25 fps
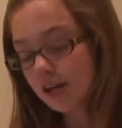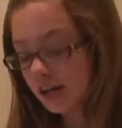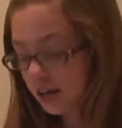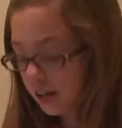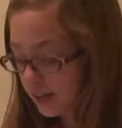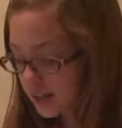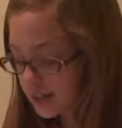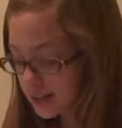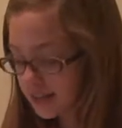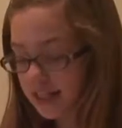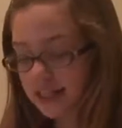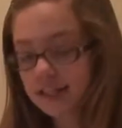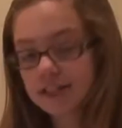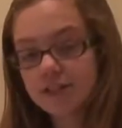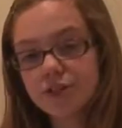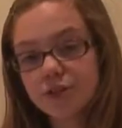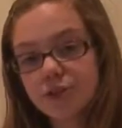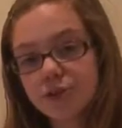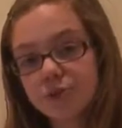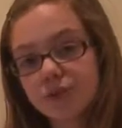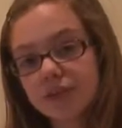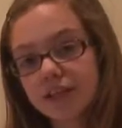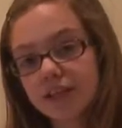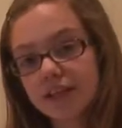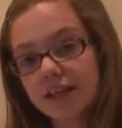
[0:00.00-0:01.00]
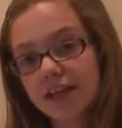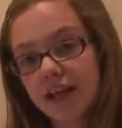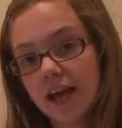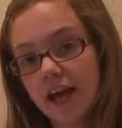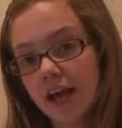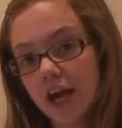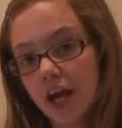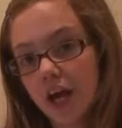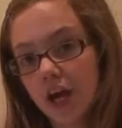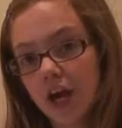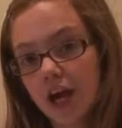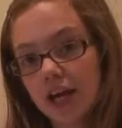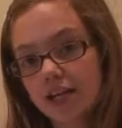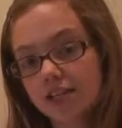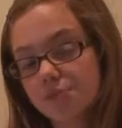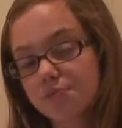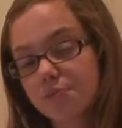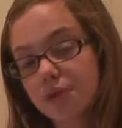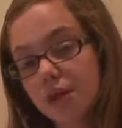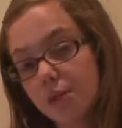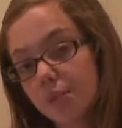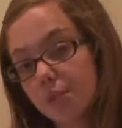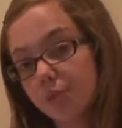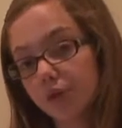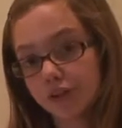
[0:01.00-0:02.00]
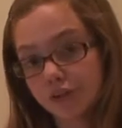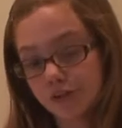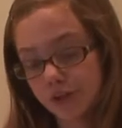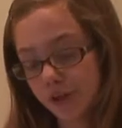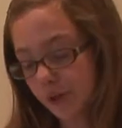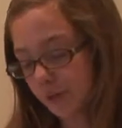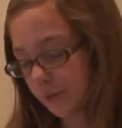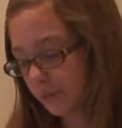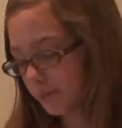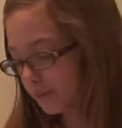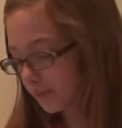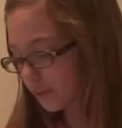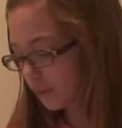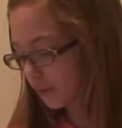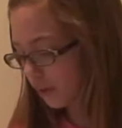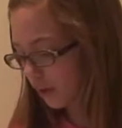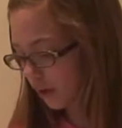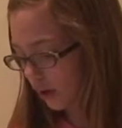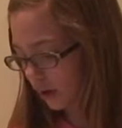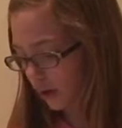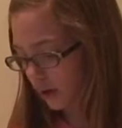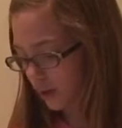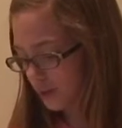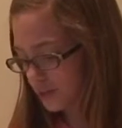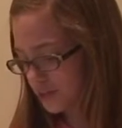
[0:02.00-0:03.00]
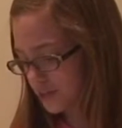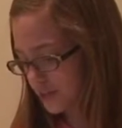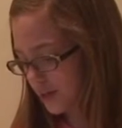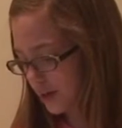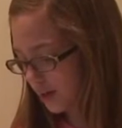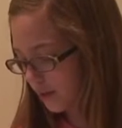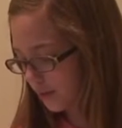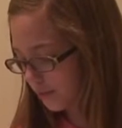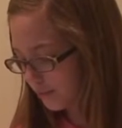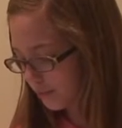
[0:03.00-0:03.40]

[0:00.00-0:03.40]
because they do need air as people do also.